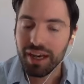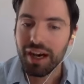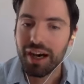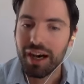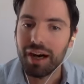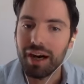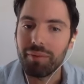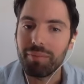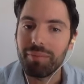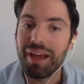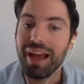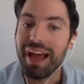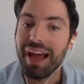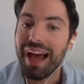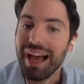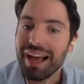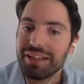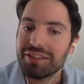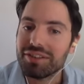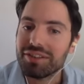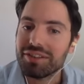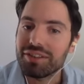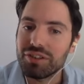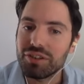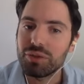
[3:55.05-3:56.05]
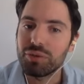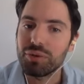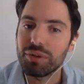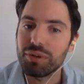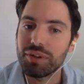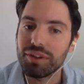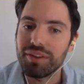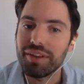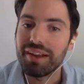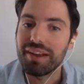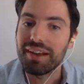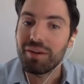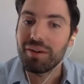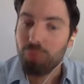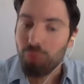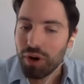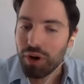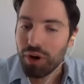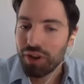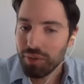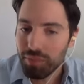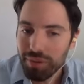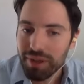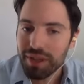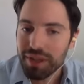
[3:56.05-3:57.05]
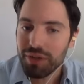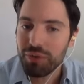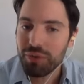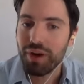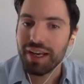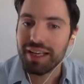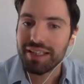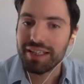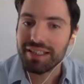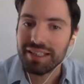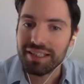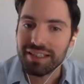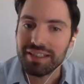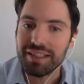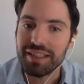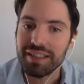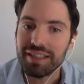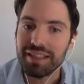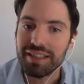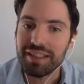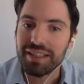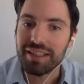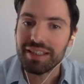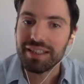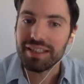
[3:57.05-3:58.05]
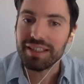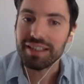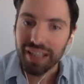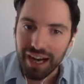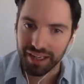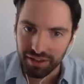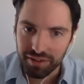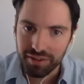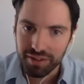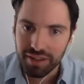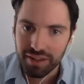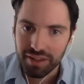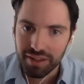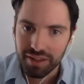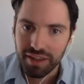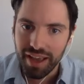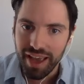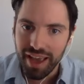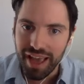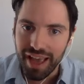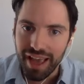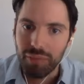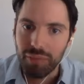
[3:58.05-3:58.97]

um, has to do with one of the big ways is lying.